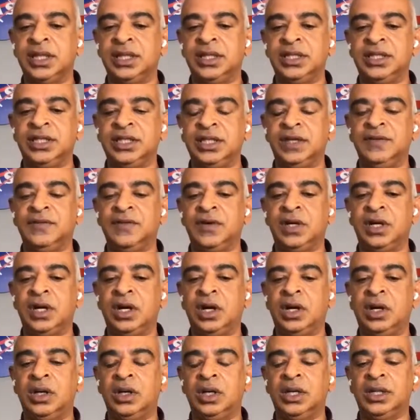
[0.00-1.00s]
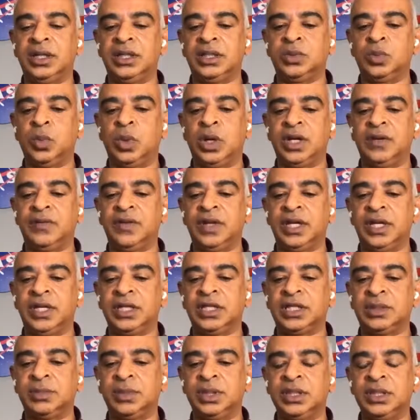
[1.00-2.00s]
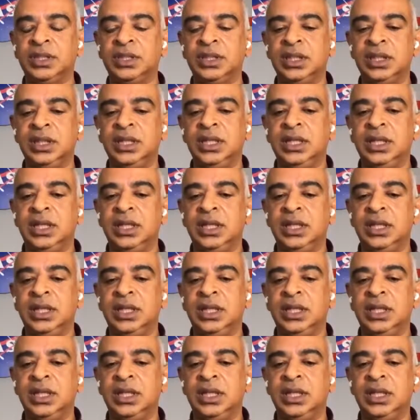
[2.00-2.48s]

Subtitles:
receiver is one of the instruments